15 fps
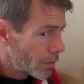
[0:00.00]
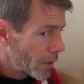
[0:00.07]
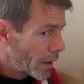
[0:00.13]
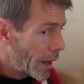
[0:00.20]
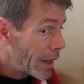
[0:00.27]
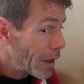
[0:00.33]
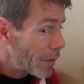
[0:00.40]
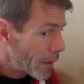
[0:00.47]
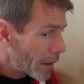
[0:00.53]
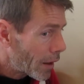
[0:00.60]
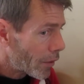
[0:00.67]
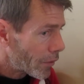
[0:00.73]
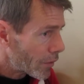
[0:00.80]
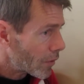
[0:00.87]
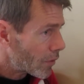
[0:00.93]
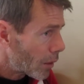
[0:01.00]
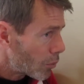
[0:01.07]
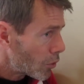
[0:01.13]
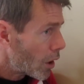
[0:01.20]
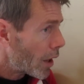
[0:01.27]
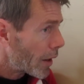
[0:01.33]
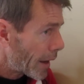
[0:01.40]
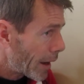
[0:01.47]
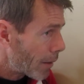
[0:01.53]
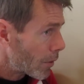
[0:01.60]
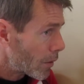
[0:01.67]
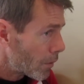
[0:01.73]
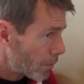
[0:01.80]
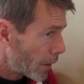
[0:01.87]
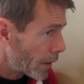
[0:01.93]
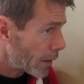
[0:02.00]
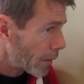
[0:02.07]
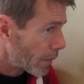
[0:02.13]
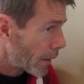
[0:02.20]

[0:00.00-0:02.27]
anything else except not having the funding